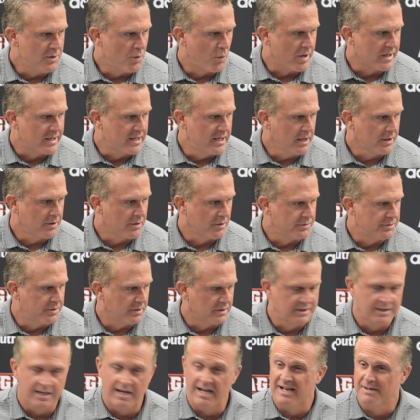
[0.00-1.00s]
know our
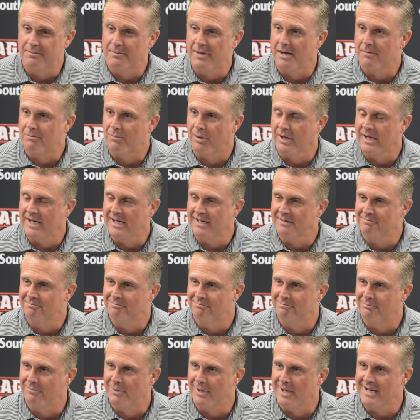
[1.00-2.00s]
kickers are excited about playing
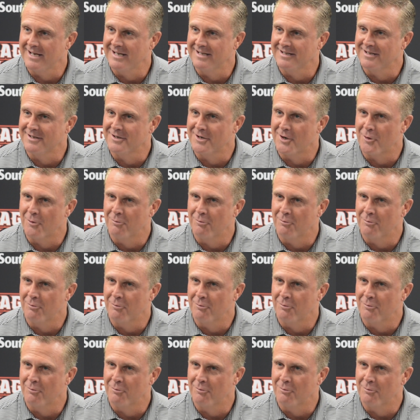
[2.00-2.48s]
in the